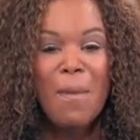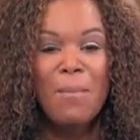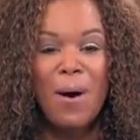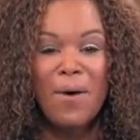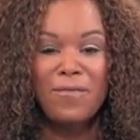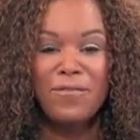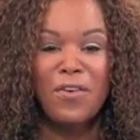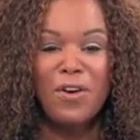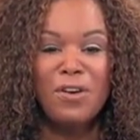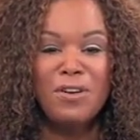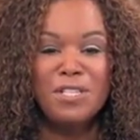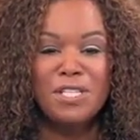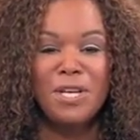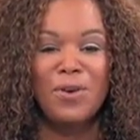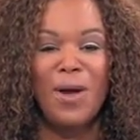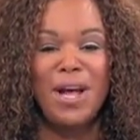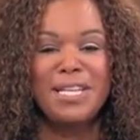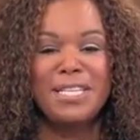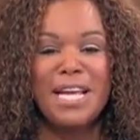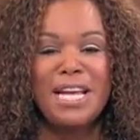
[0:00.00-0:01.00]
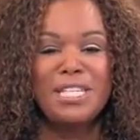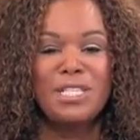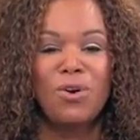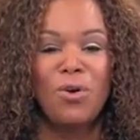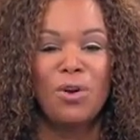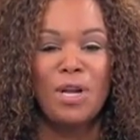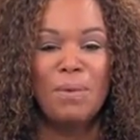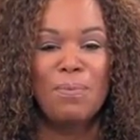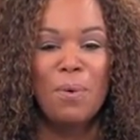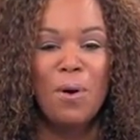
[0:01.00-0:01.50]
But first, Great Day's
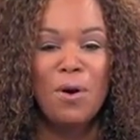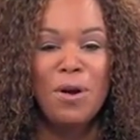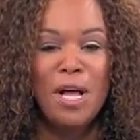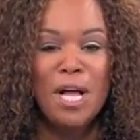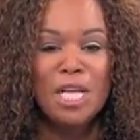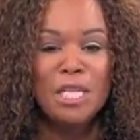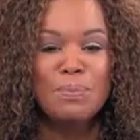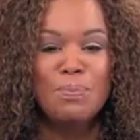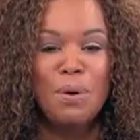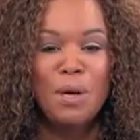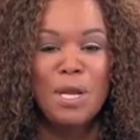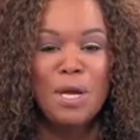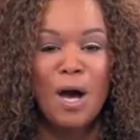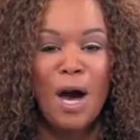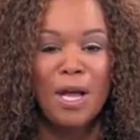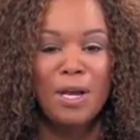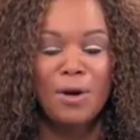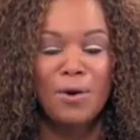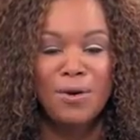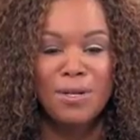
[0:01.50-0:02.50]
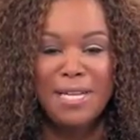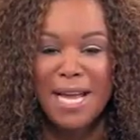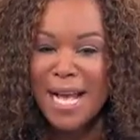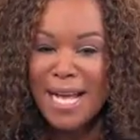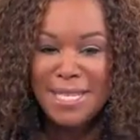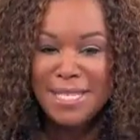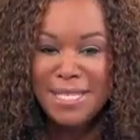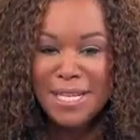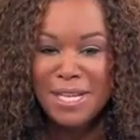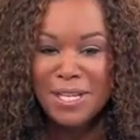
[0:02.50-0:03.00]
Courtney Perna is putting on her
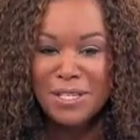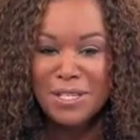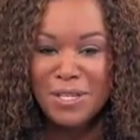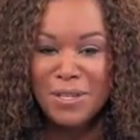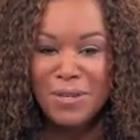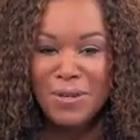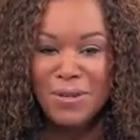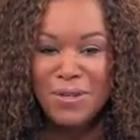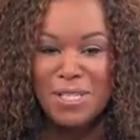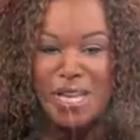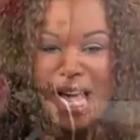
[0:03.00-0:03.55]
dancing shoes.